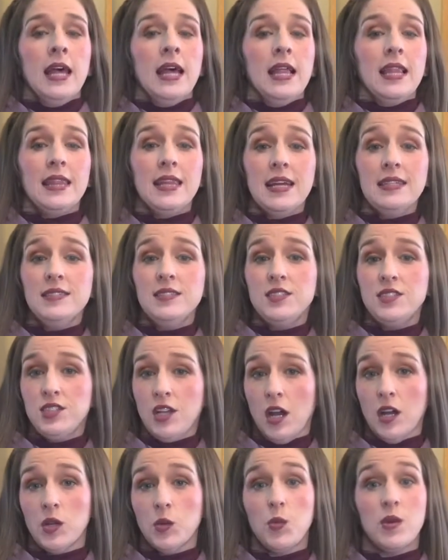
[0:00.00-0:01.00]
Let's
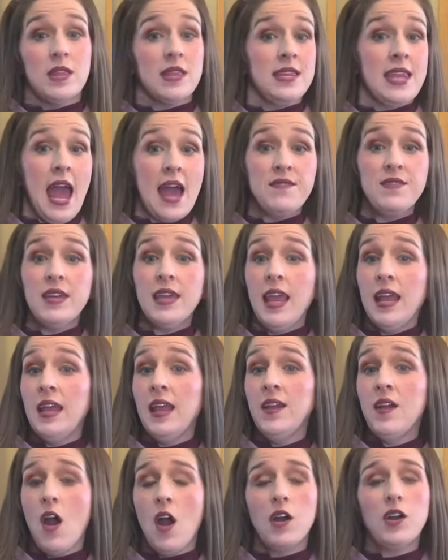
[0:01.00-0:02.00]
start with
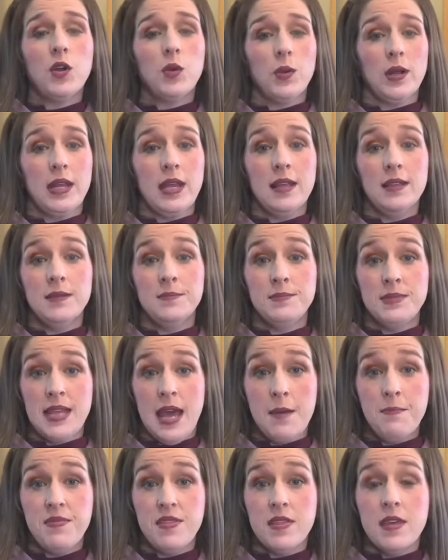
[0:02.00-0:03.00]
navigating our curriculum
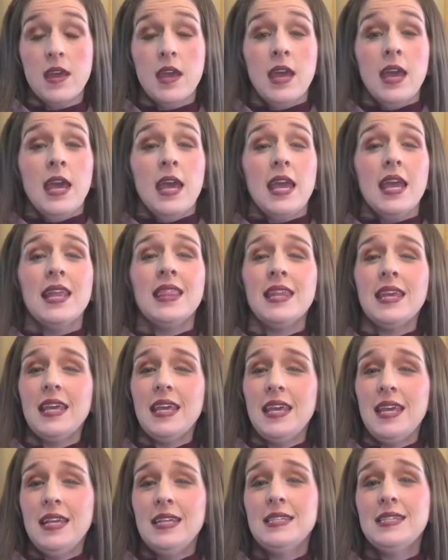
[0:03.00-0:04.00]
depth in the
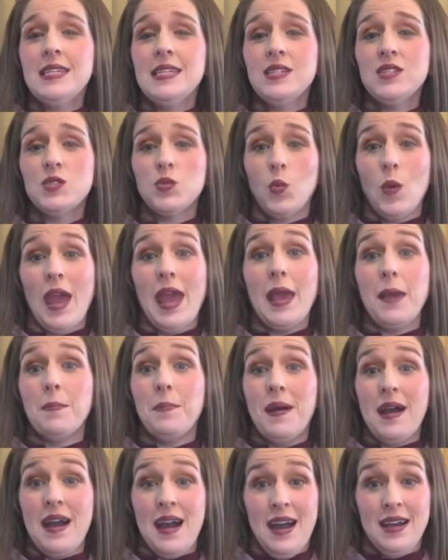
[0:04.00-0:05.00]
easiest way
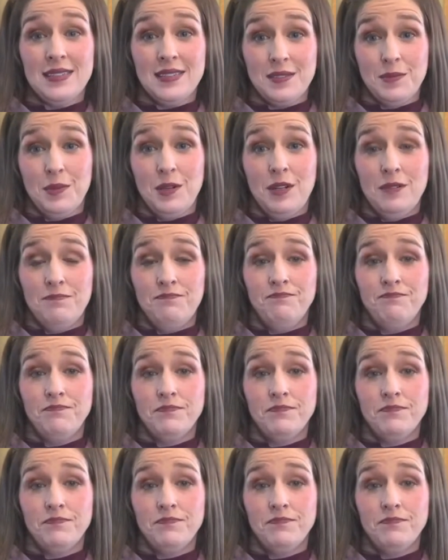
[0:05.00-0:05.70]
possible.